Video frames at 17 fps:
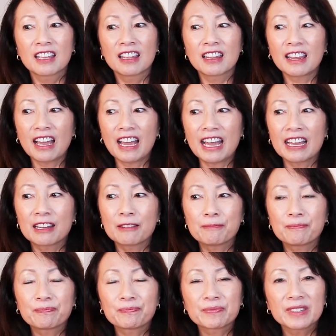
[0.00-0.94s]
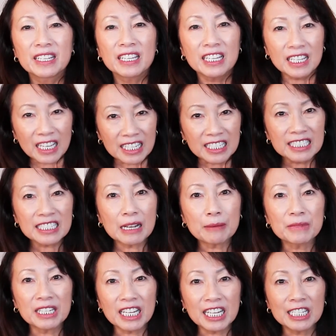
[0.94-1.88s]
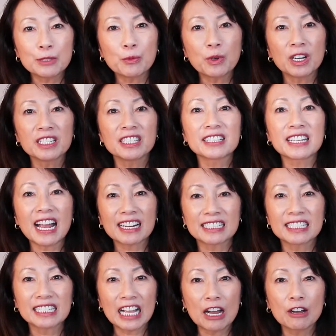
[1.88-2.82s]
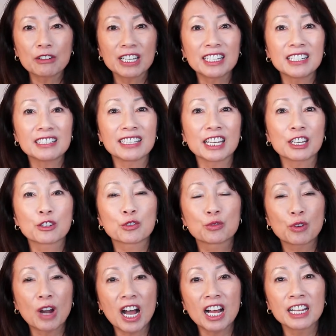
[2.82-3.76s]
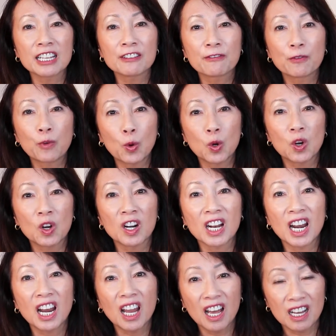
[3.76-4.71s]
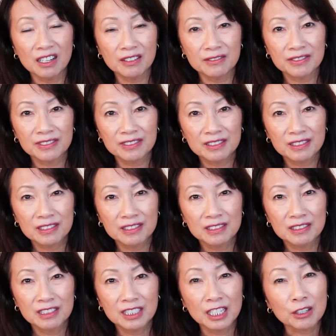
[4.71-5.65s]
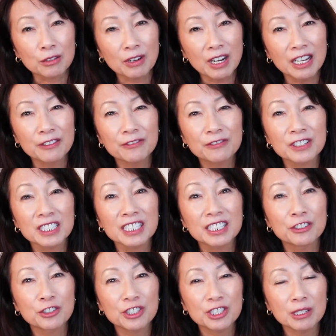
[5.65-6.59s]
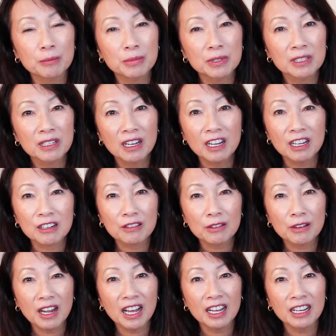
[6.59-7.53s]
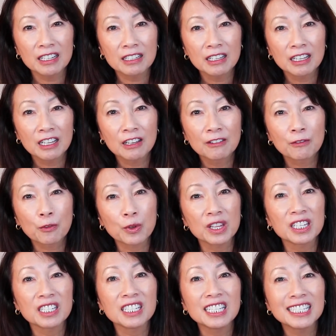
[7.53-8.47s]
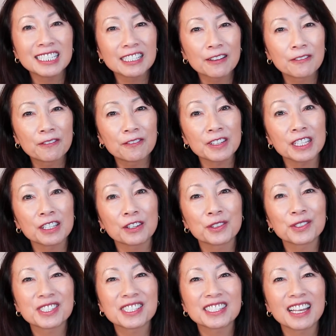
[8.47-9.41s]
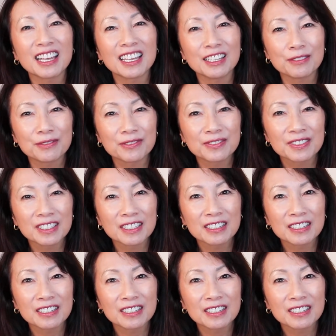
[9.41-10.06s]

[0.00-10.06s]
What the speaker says: that anytime that anyone is acting out, it is a cry for love, a cry for leadership, a cry for the need to feel safe.